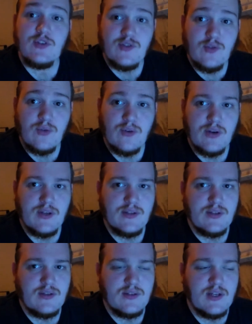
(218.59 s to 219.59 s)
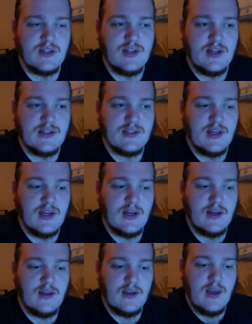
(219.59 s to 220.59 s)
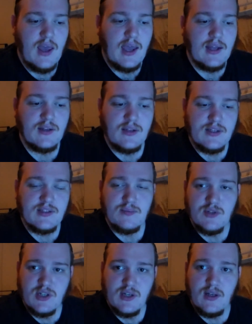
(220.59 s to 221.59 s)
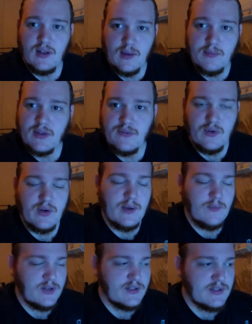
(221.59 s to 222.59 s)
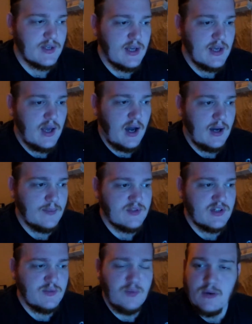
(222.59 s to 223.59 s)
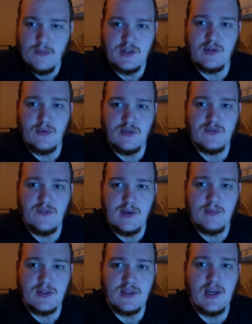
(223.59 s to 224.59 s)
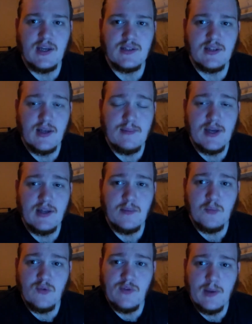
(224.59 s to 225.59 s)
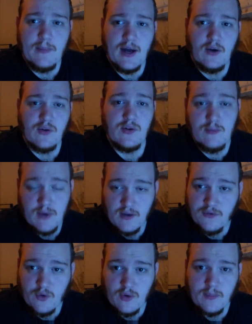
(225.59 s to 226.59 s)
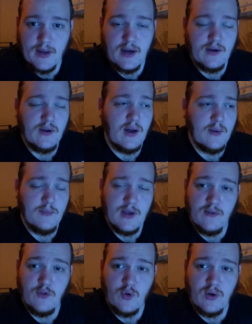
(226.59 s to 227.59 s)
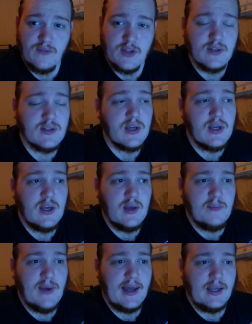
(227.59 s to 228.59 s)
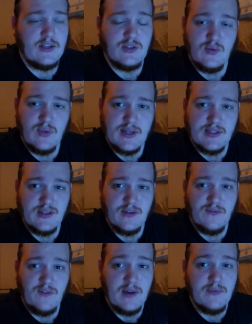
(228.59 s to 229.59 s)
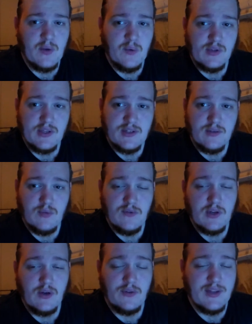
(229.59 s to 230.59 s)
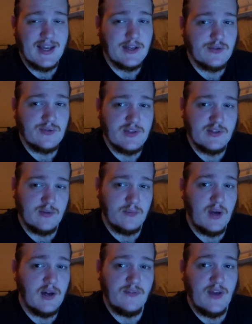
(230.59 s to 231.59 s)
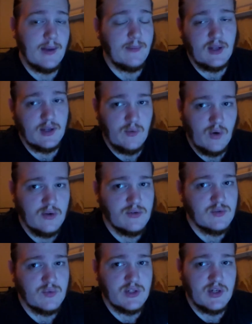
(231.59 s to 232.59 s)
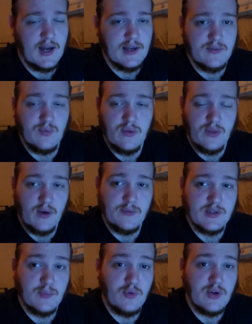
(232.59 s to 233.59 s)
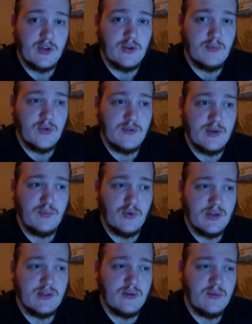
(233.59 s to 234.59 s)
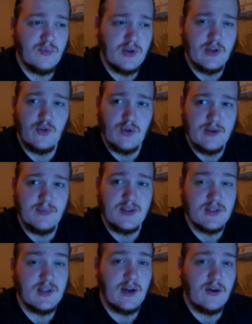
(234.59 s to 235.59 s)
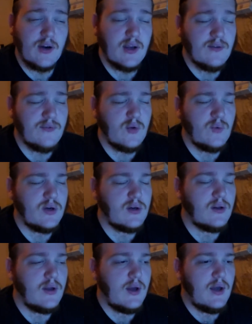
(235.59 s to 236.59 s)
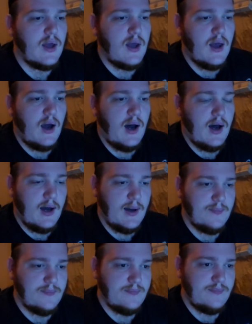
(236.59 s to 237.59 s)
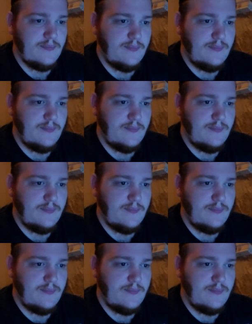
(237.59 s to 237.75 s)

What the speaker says: stories, such as Annalise Michel, I believe her name was. She's pretty much the most famous case, and they made a movie about her. You may have heard about it, Back in 2005, they released a movie called The Exorcism of Emily Rose, which I thought was a pretty good movie, pretty creepy, scary, if you will. and